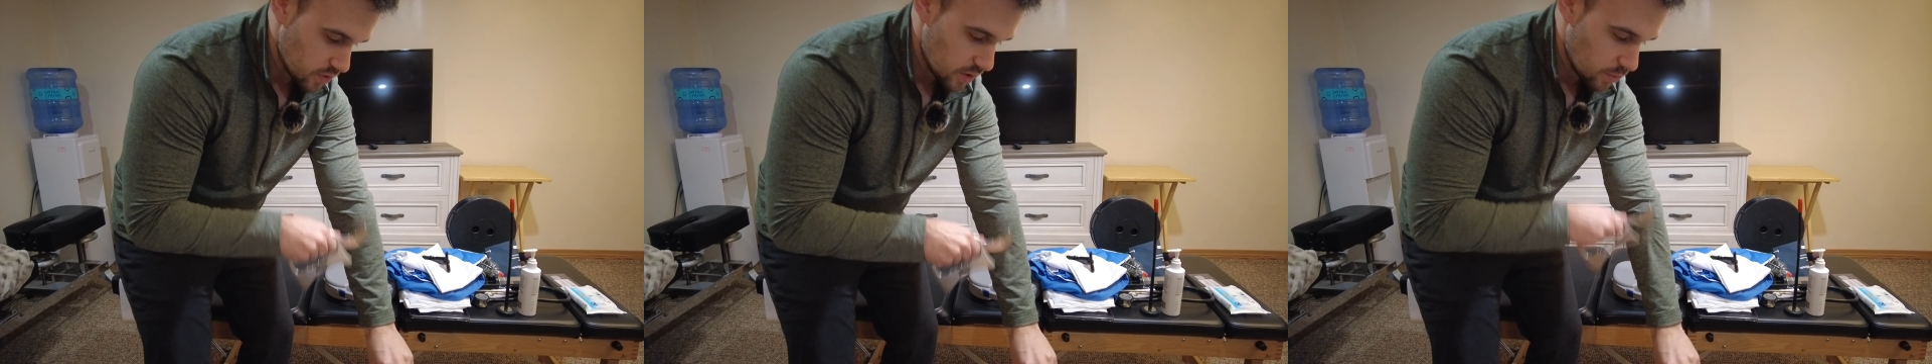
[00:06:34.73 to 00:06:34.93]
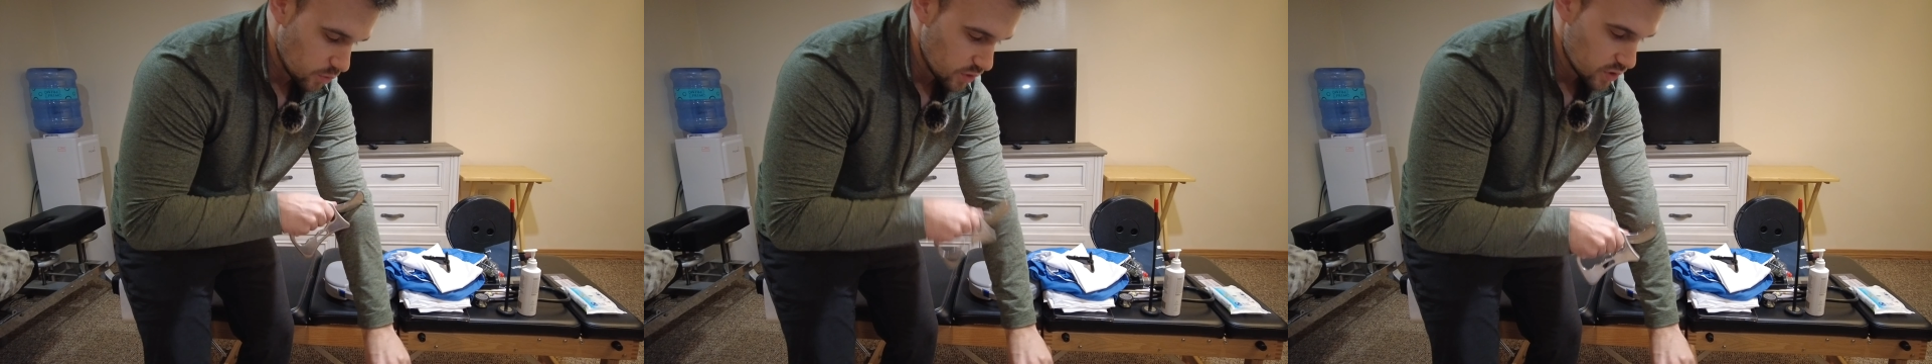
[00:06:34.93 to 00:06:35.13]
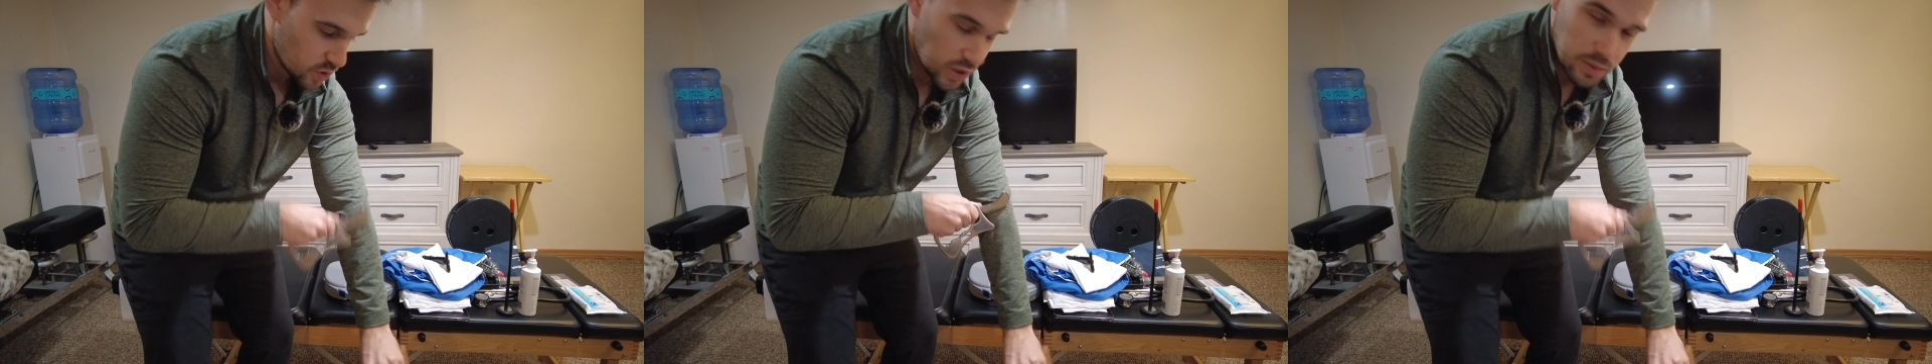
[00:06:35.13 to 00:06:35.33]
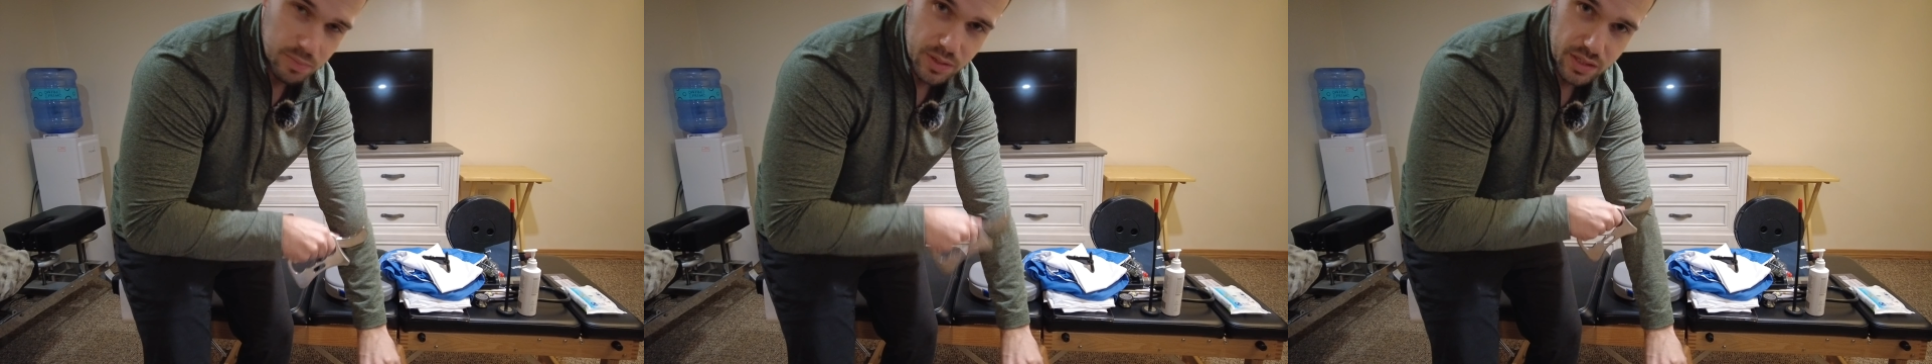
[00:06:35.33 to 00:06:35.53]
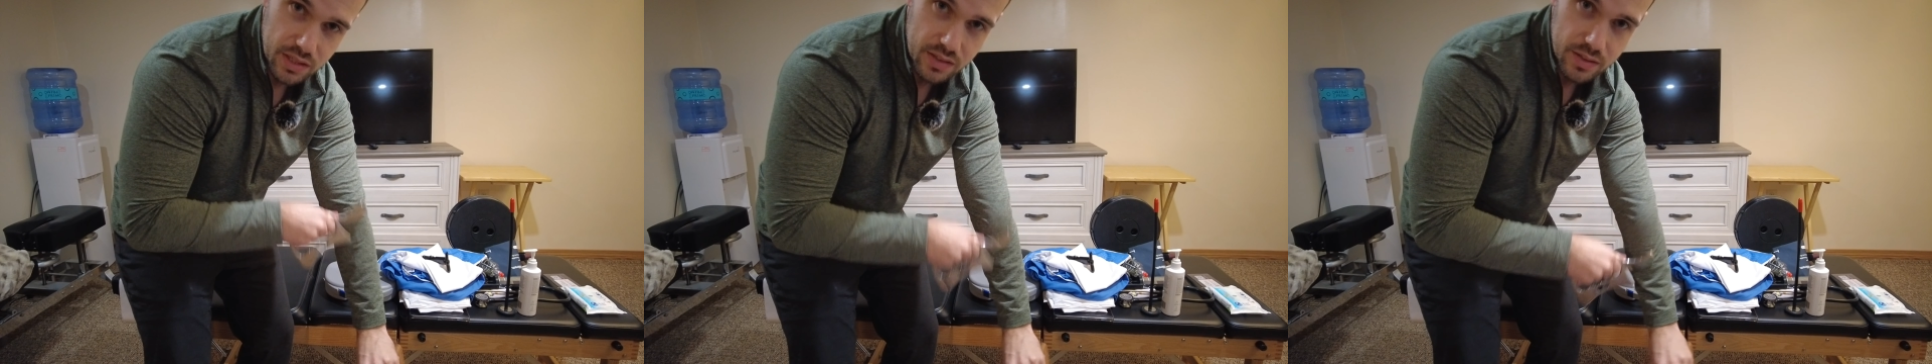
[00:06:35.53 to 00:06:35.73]
someone
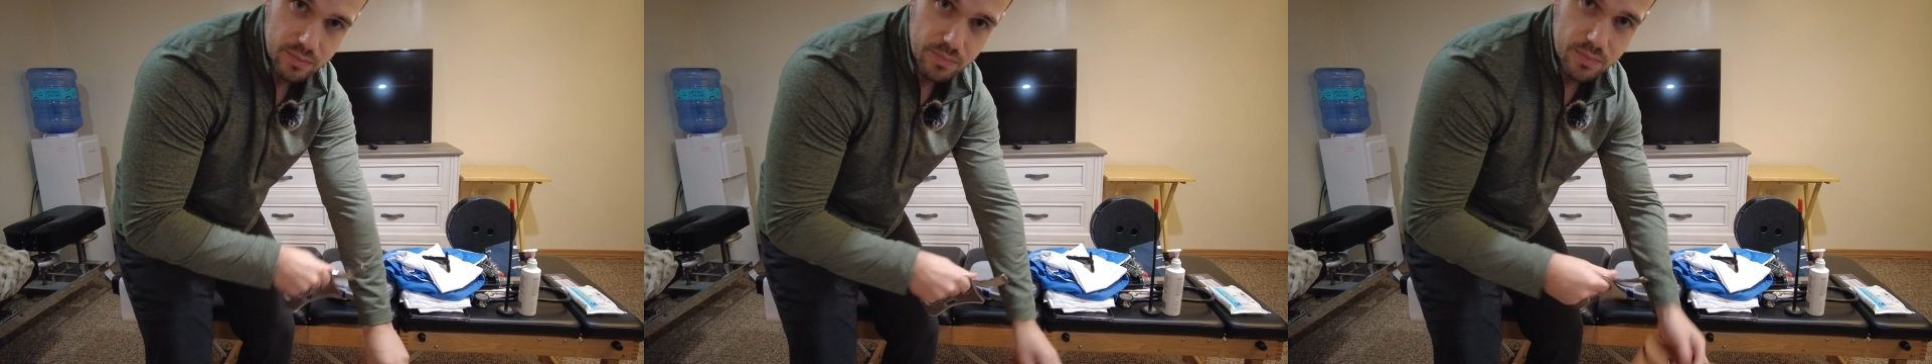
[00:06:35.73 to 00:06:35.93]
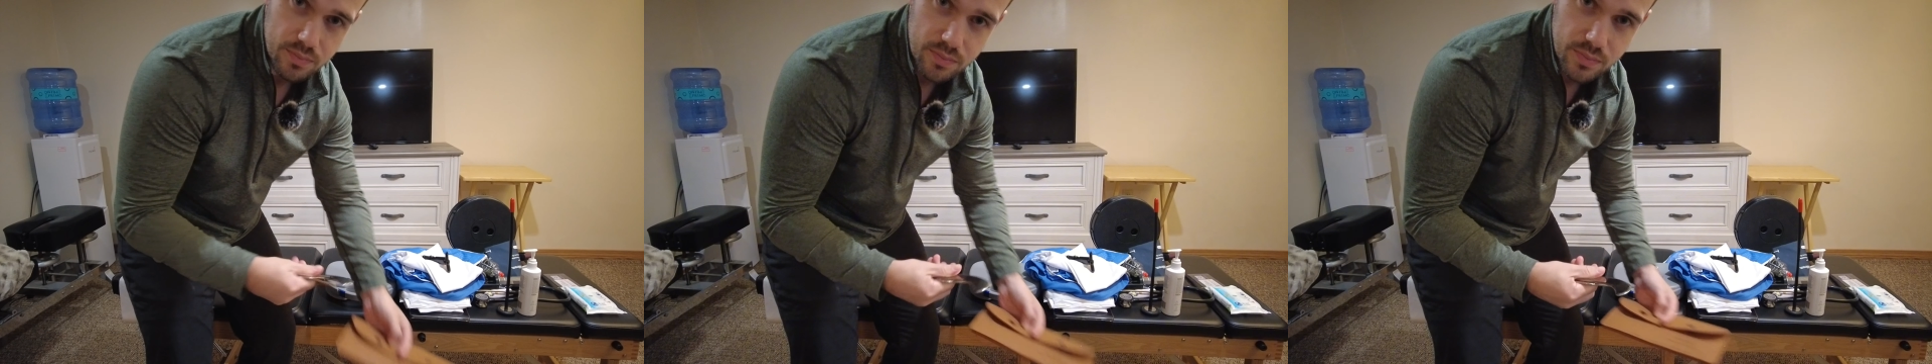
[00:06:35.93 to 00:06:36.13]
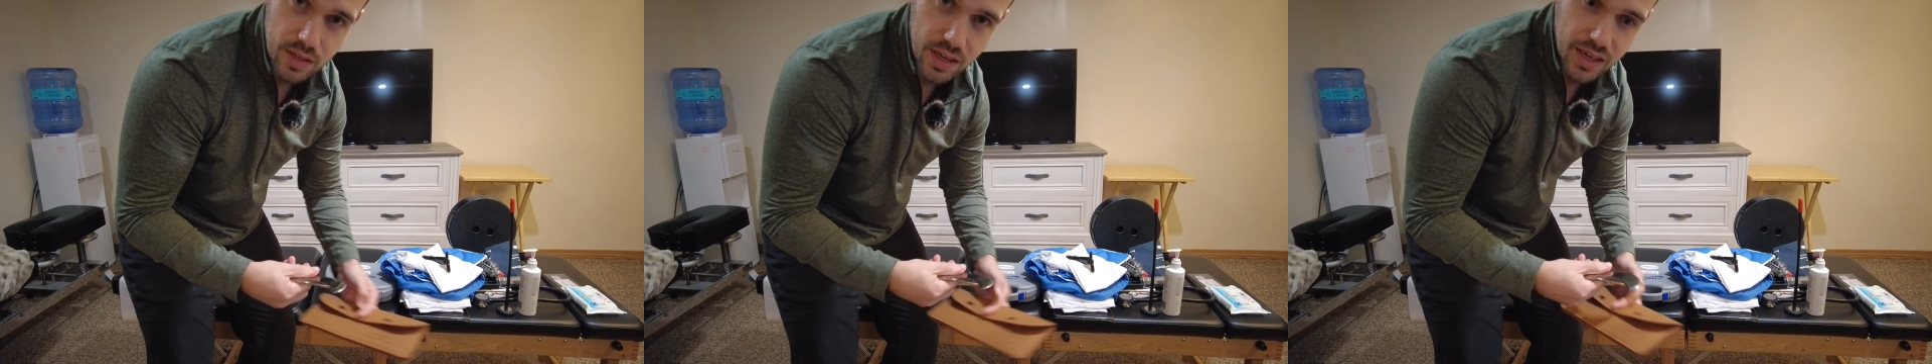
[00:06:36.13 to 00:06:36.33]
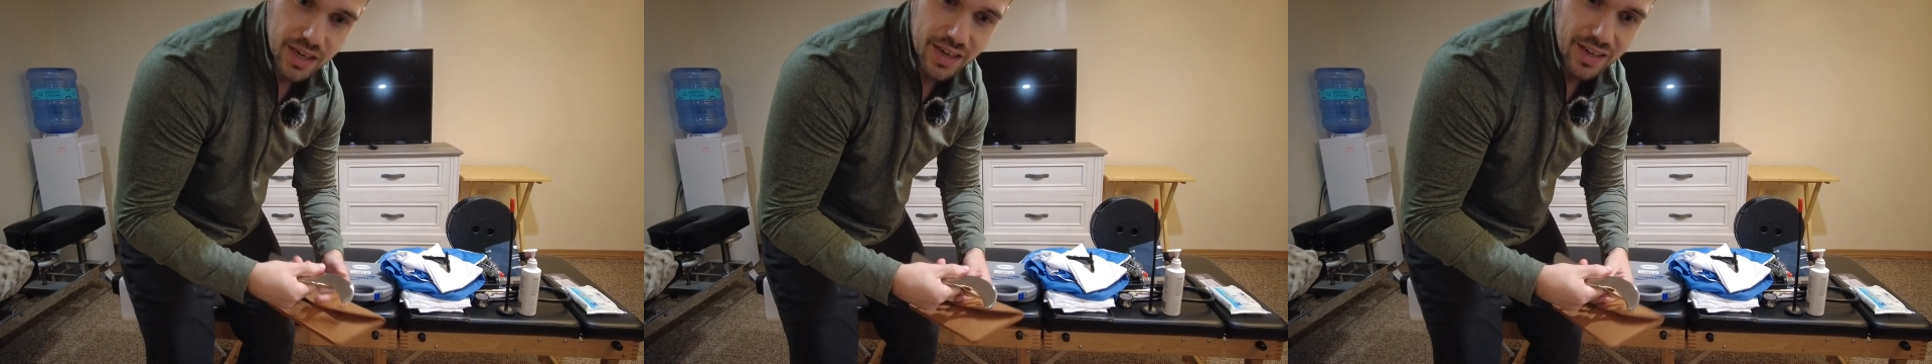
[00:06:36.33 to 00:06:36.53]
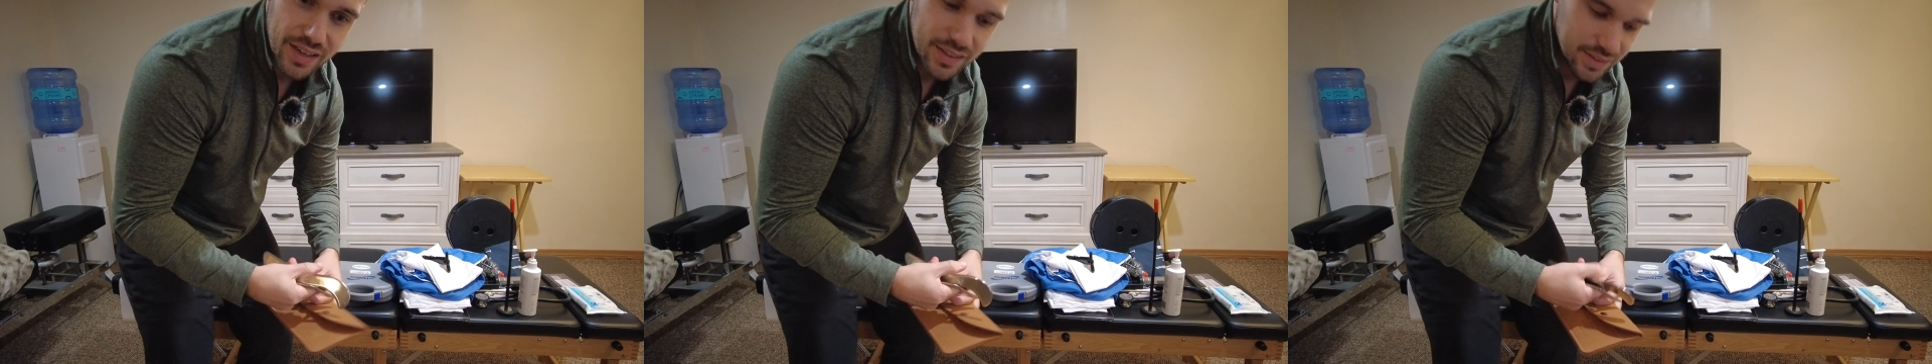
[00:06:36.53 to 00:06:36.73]
scraping up
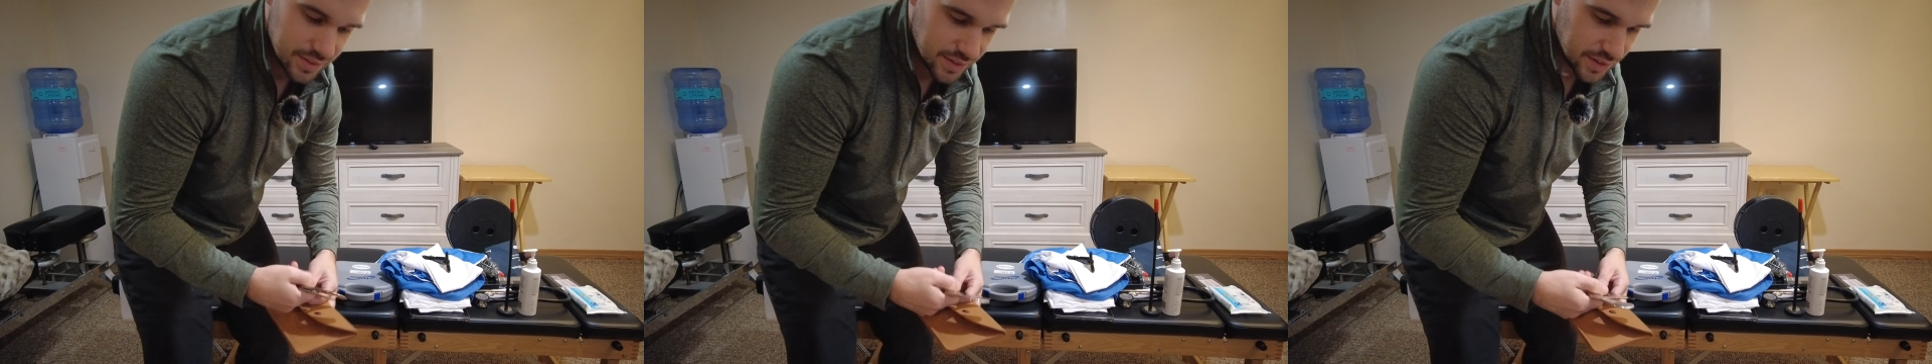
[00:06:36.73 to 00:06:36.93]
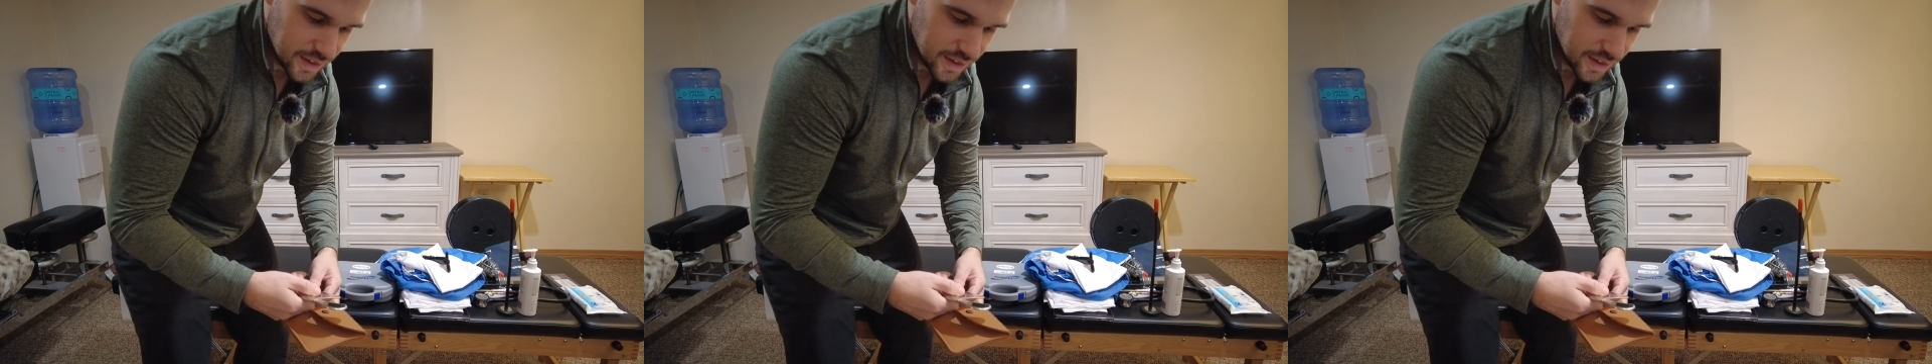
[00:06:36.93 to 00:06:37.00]
and